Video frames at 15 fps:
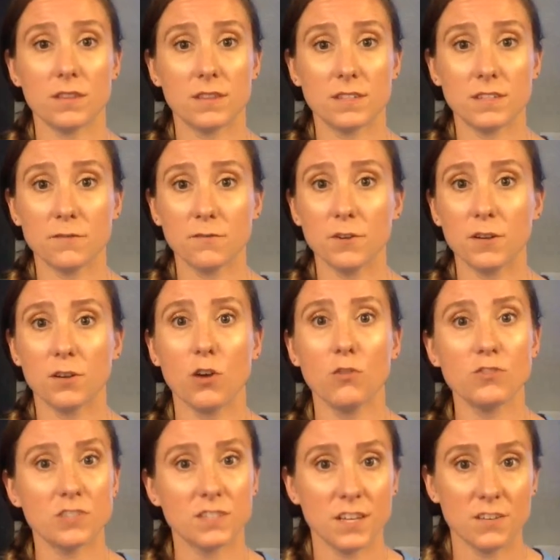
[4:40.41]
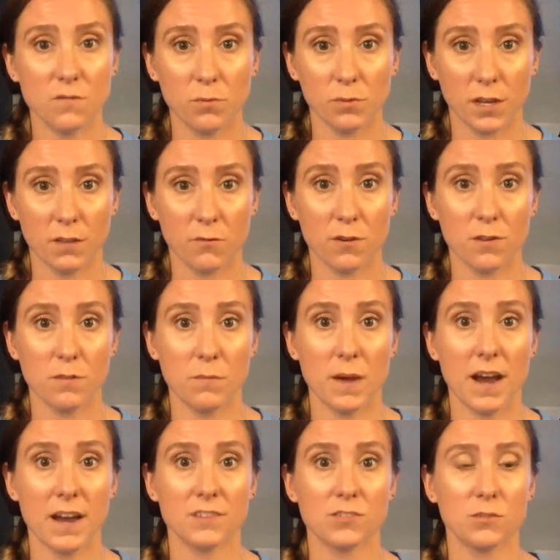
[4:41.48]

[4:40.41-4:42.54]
different coaches that you've played for in the past,